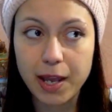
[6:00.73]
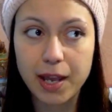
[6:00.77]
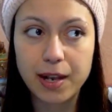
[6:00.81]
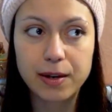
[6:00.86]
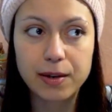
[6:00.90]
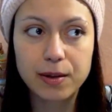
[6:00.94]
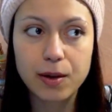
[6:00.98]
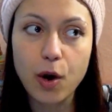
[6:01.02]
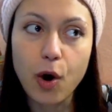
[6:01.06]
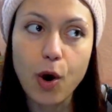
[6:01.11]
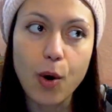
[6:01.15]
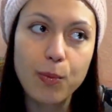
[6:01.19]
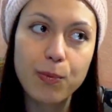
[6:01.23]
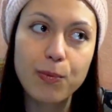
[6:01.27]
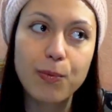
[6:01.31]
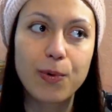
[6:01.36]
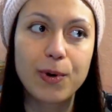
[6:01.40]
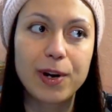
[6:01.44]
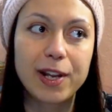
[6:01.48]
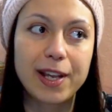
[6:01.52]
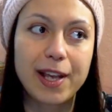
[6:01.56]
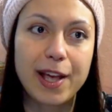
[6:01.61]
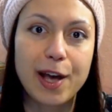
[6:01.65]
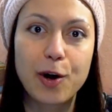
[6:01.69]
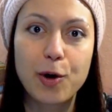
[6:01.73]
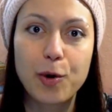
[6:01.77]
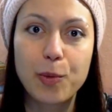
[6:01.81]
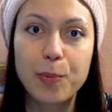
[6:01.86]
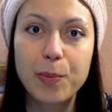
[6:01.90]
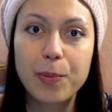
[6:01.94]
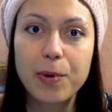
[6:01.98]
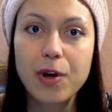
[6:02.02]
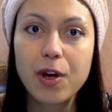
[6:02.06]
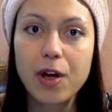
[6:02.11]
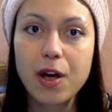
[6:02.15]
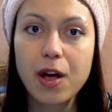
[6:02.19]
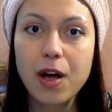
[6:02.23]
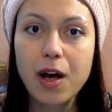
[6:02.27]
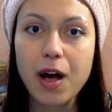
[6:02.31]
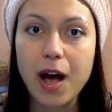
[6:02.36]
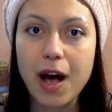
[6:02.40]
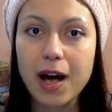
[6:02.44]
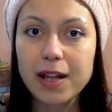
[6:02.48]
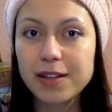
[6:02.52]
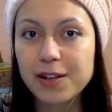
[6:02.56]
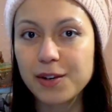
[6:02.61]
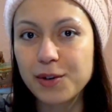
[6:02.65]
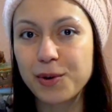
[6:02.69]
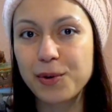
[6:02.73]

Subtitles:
and hopefully help other